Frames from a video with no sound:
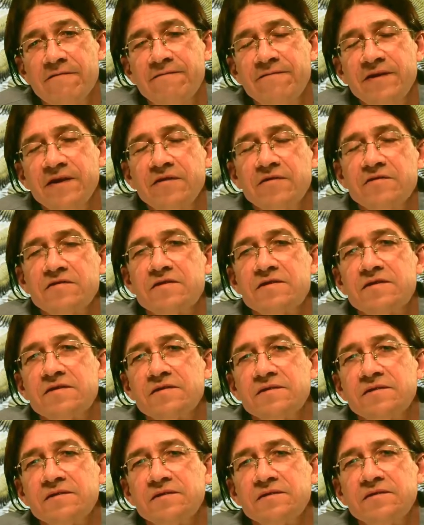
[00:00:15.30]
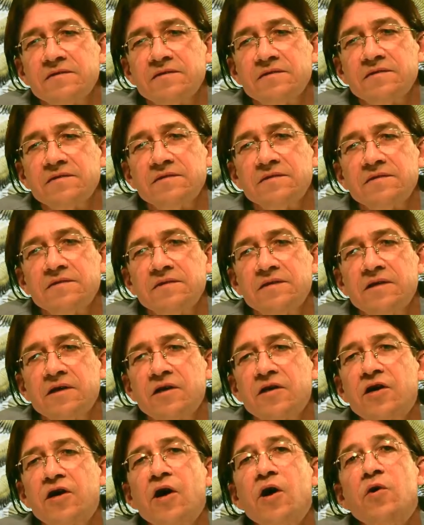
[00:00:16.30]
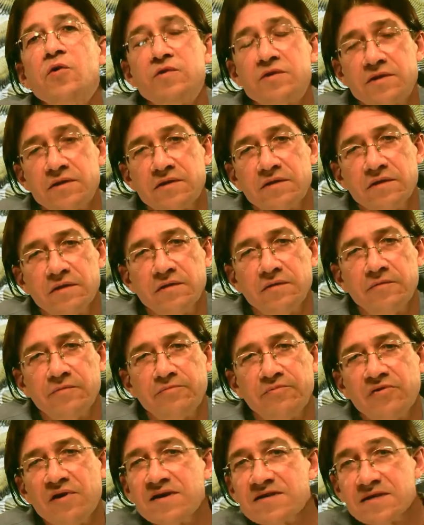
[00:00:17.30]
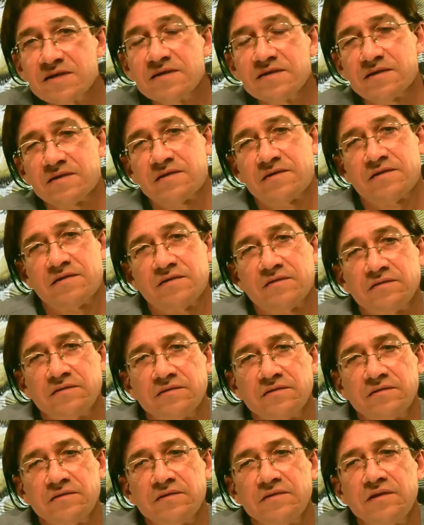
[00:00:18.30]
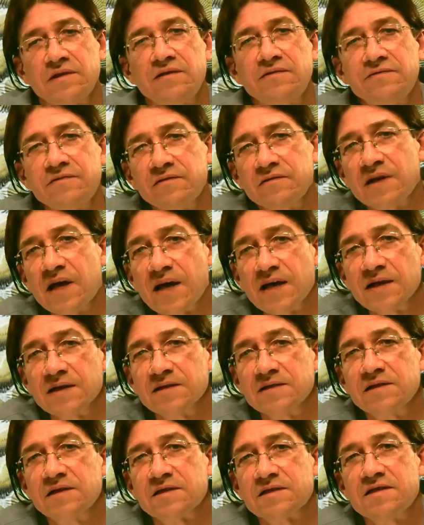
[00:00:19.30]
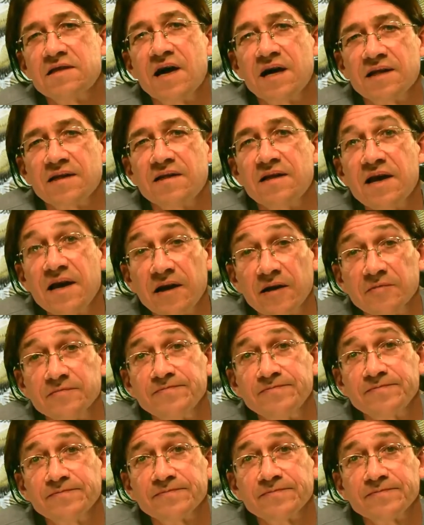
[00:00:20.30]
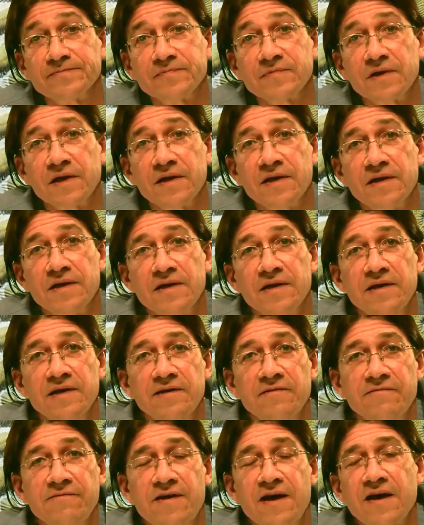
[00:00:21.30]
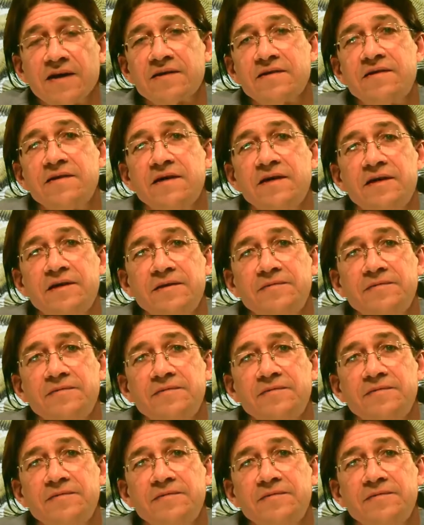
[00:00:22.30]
feels a ghost presence of the leg that's not there. In fact,